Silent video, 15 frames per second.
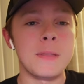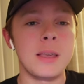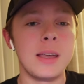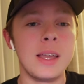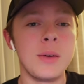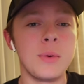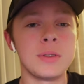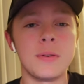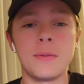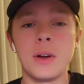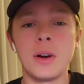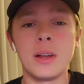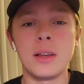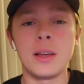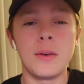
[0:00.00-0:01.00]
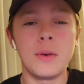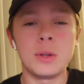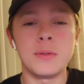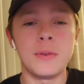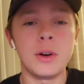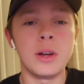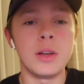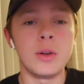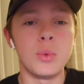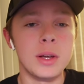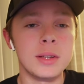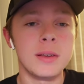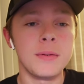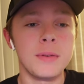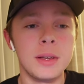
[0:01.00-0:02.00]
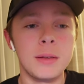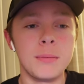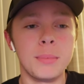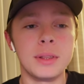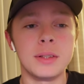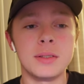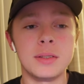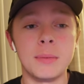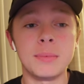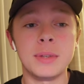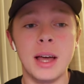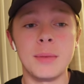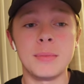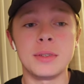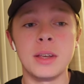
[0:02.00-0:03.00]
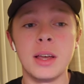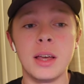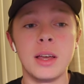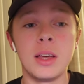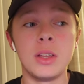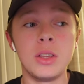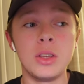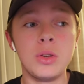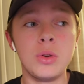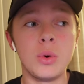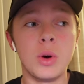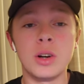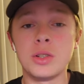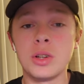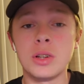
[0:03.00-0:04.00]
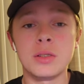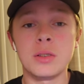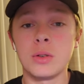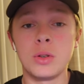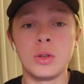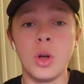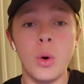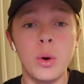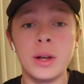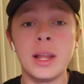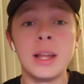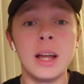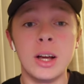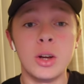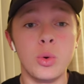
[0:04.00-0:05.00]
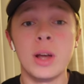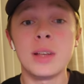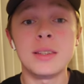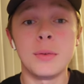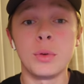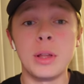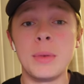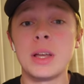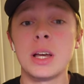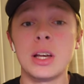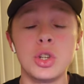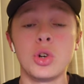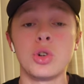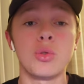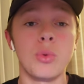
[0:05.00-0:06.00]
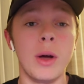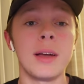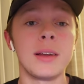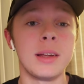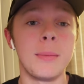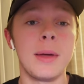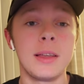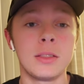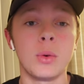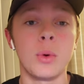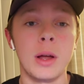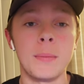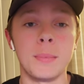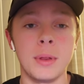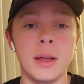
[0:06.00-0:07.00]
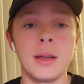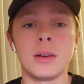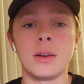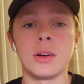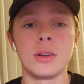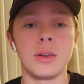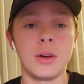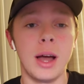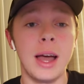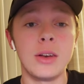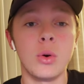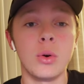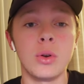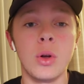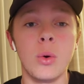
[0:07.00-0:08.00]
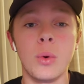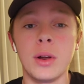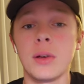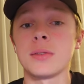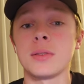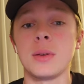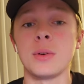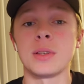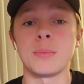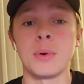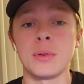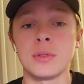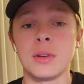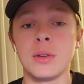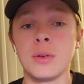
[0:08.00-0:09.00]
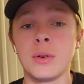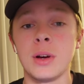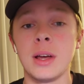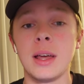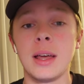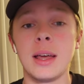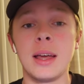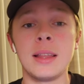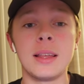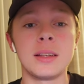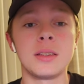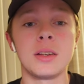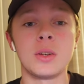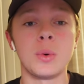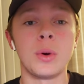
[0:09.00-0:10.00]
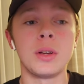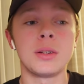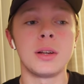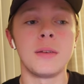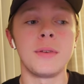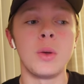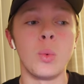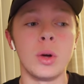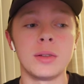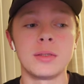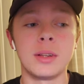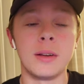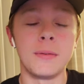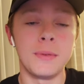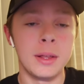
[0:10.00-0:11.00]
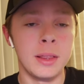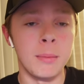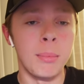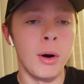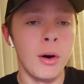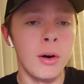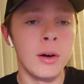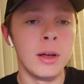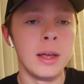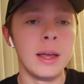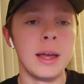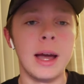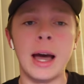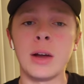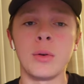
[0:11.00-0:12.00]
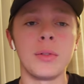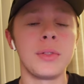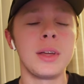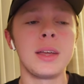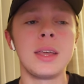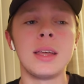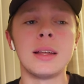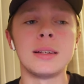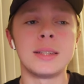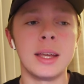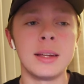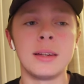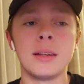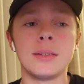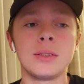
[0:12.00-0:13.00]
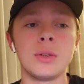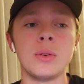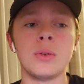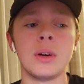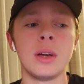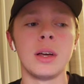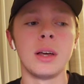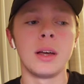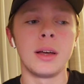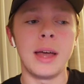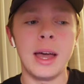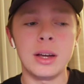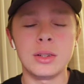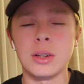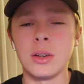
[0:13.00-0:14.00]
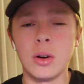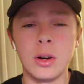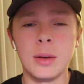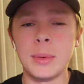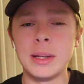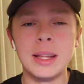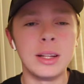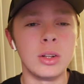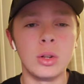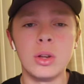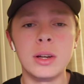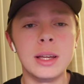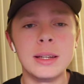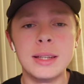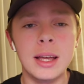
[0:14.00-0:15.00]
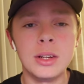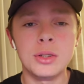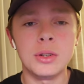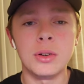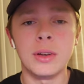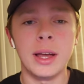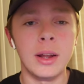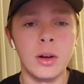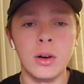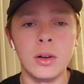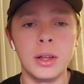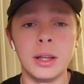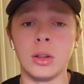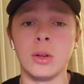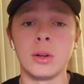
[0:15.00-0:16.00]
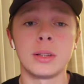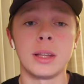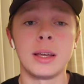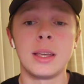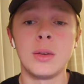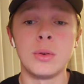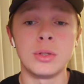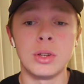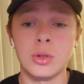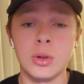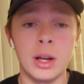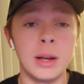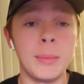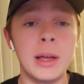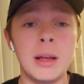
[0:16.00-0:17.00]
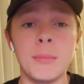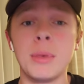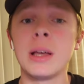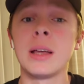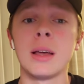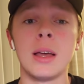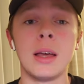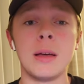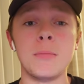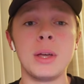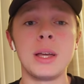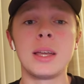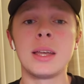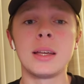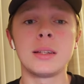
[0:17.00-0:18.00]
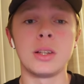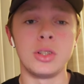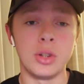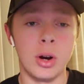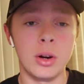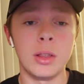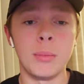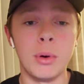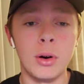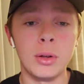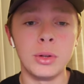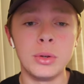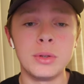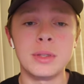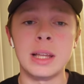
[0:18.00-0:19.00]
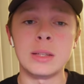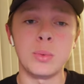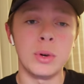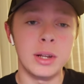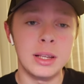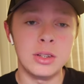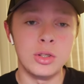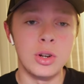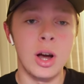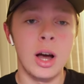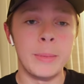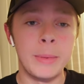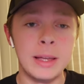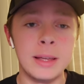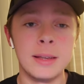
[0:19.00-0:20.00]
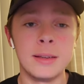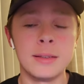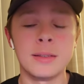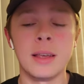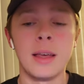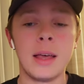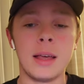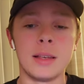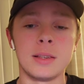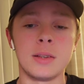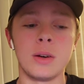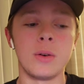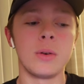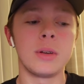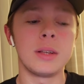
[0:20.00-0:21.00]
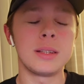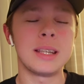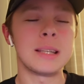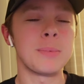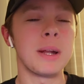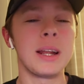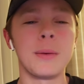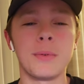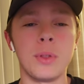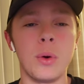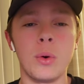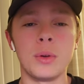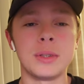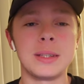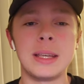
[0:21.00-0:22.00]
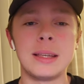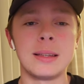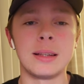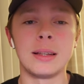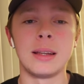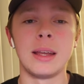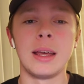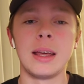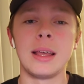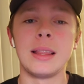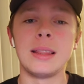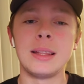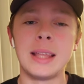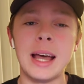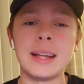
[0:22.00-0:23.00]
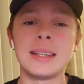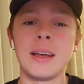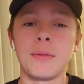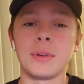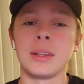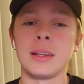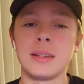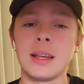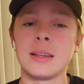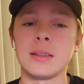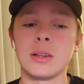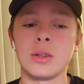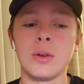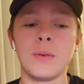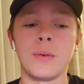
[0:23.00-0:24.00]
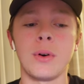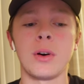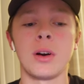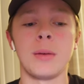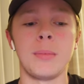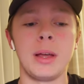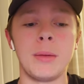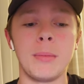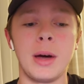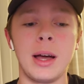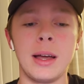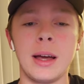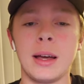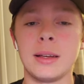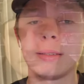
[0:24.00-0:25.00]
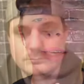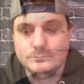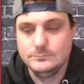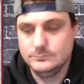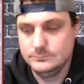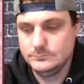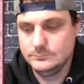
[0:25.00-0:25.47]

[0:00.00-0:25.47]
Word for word: it was a very it was a very aggressive hit, but sometimes you are just going in aggressively because you're trying to make the right play. And you're, you're, I don't know what else he was supposed to do in that situation if he wants to defend the ball. I don't think he intended to actually hurt him. It didn't look intentional at all. It looked like he was just trying to make a big, big hit to jar the ball loose. That's what his job is. So suspending him for the whole season. That definitely takes it too far in, in my eyes. I don't. I